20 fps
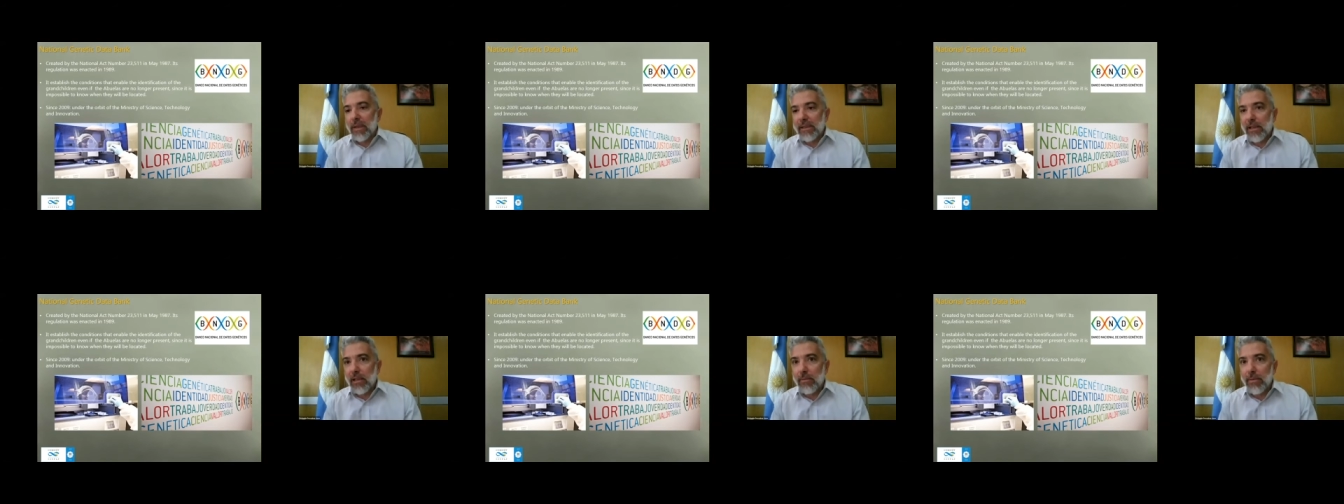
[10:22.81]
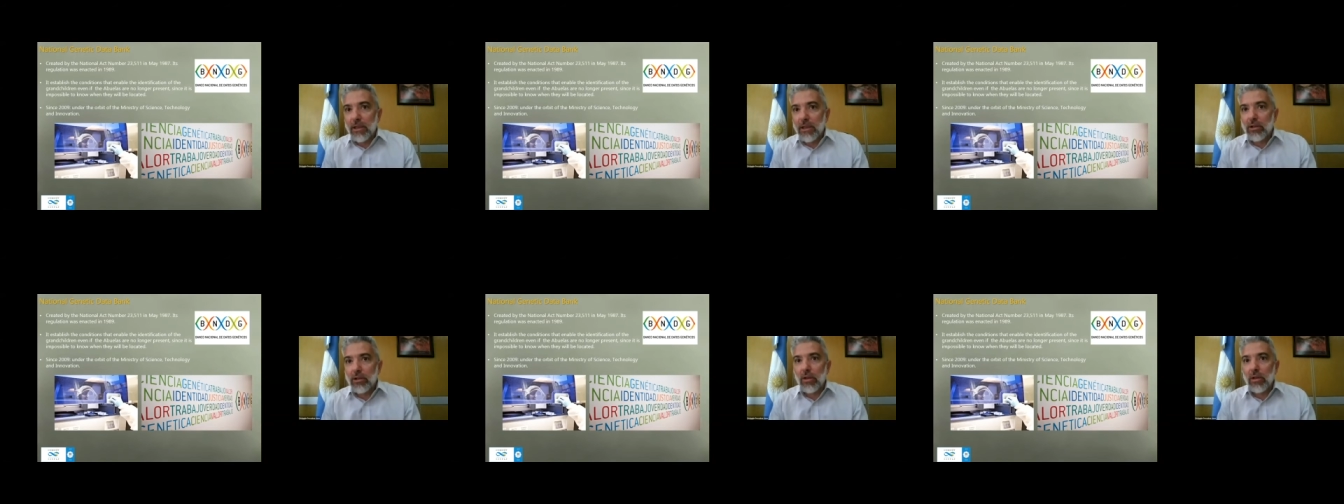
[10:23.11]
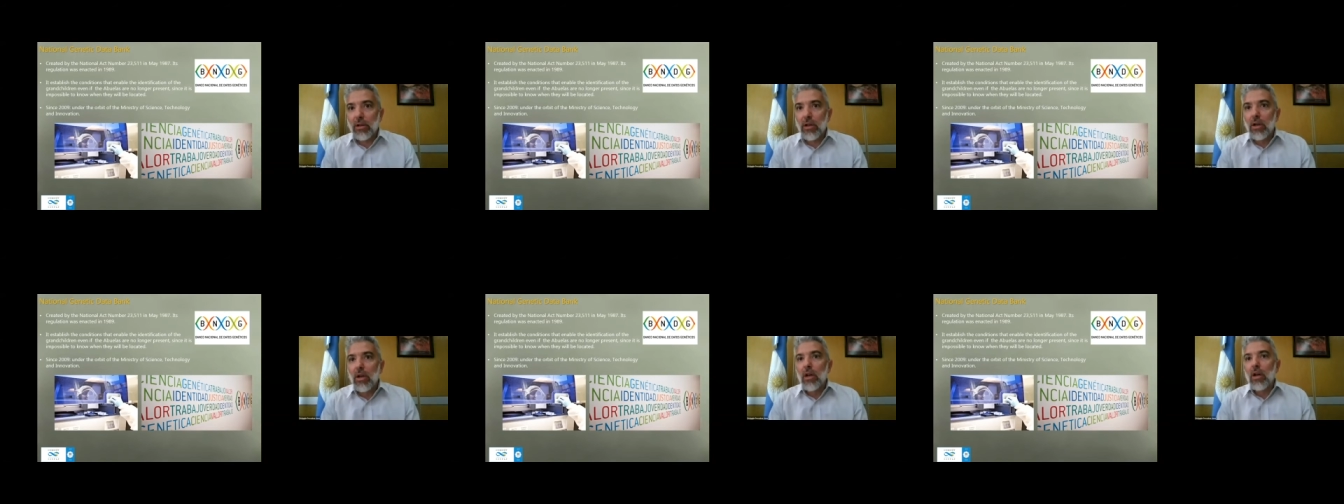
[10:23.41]

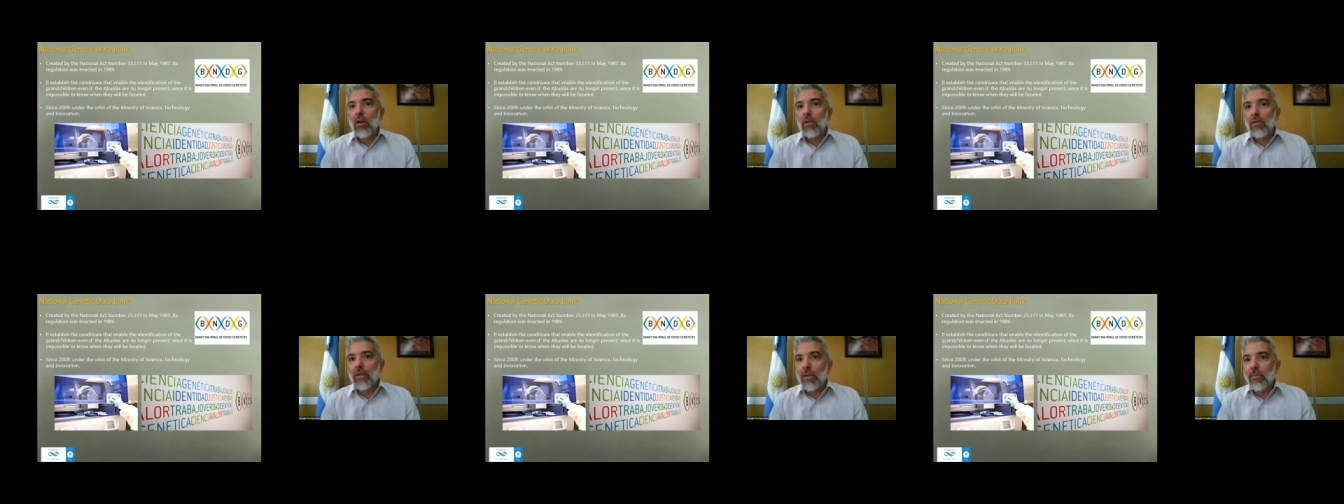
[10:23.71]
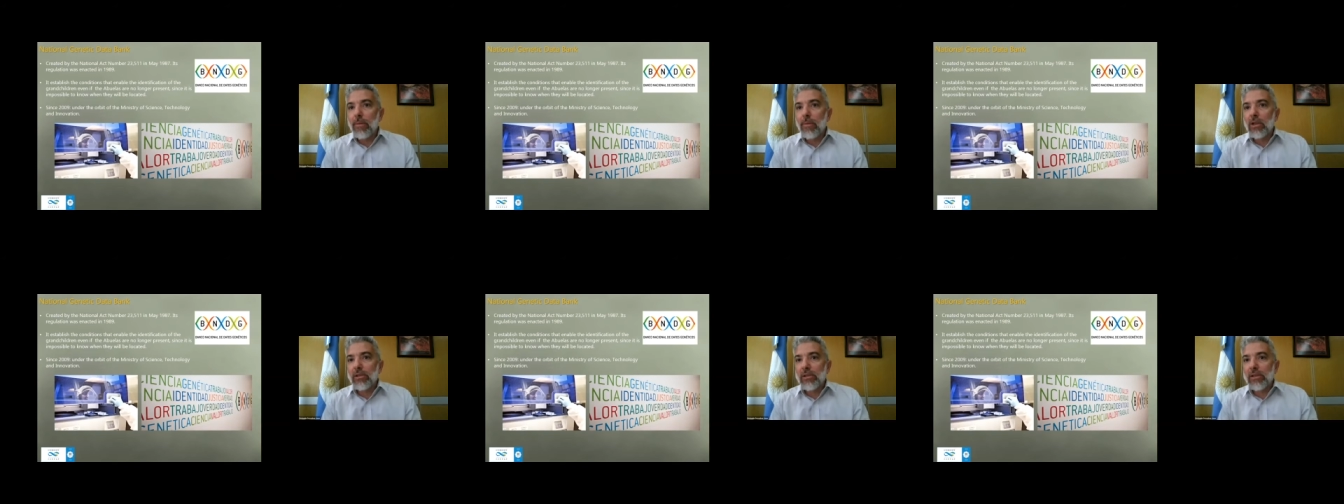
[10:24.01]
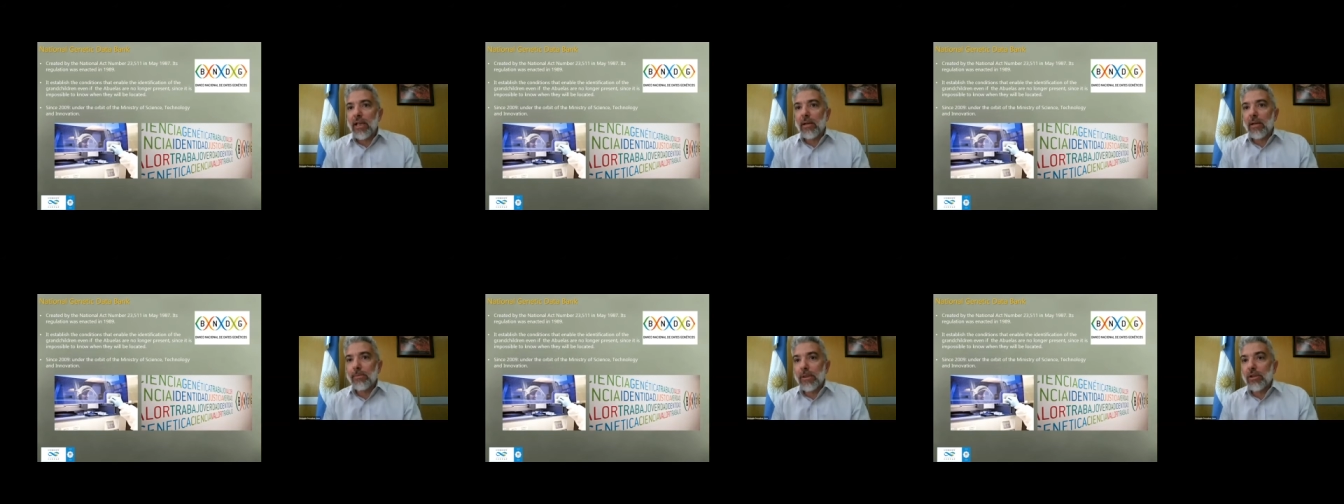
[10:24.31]
preservation of the
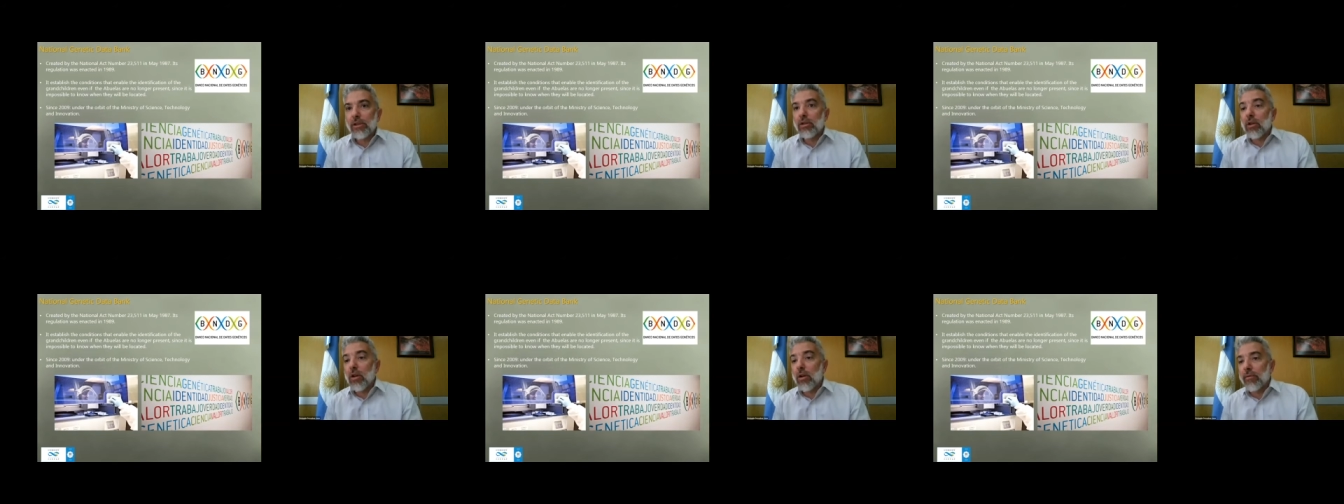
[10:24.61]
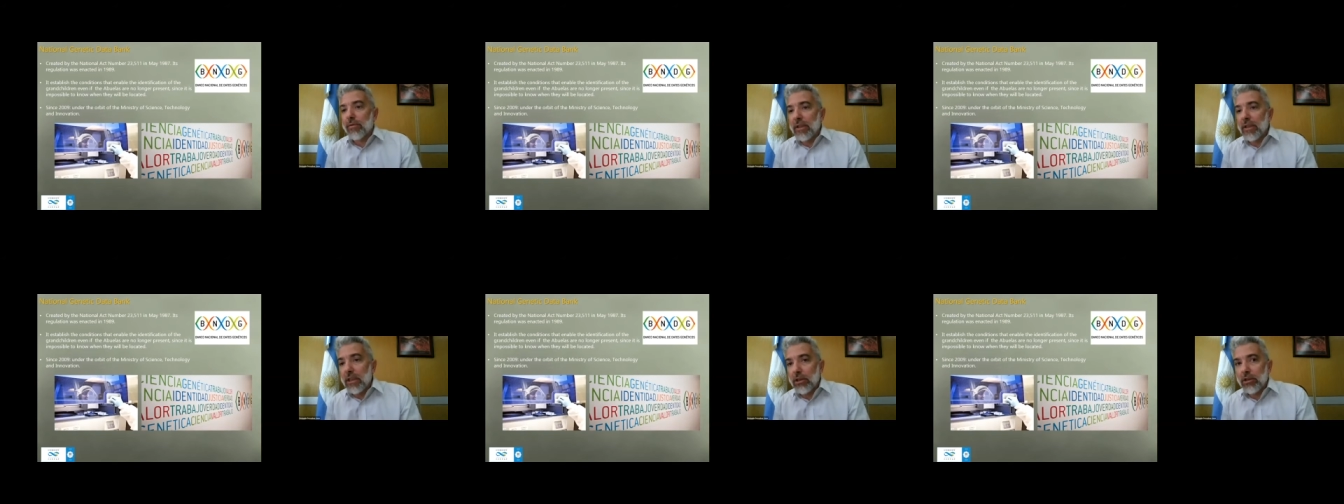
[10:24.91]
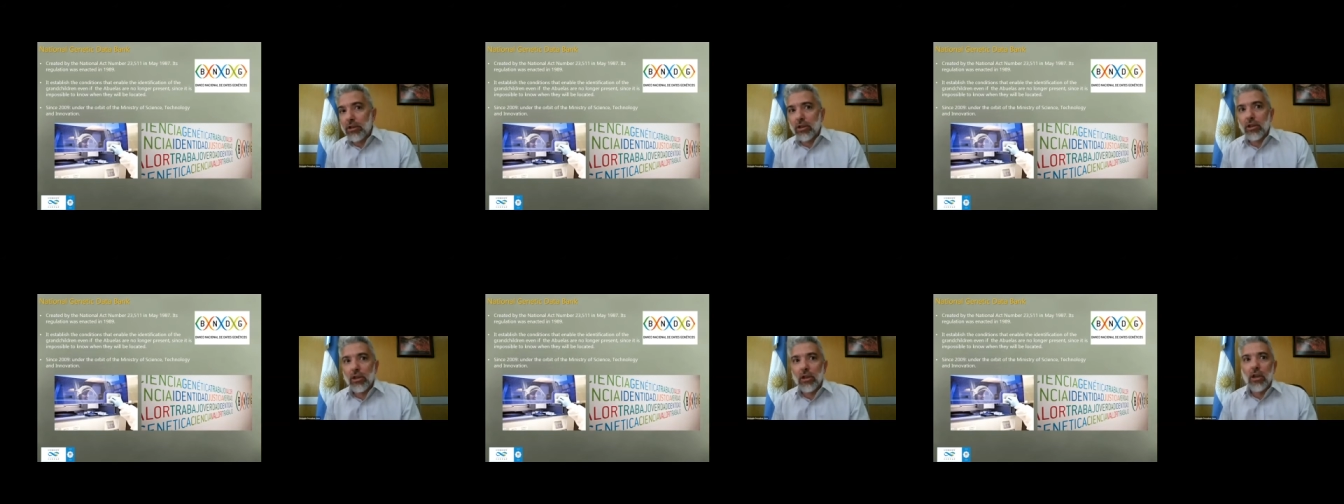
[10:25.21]
blood samples of
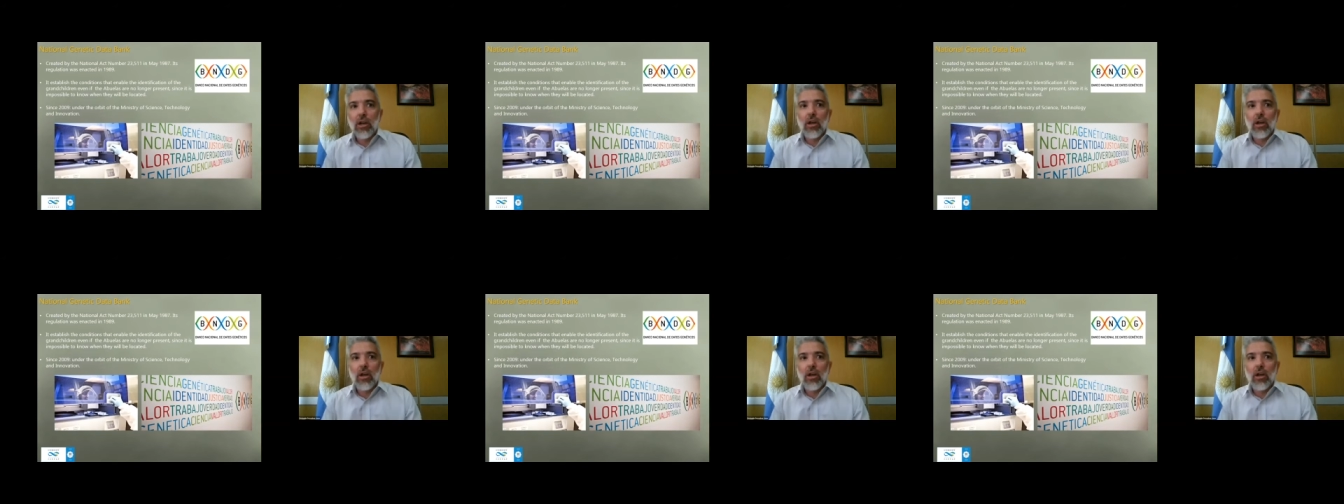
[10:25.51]
each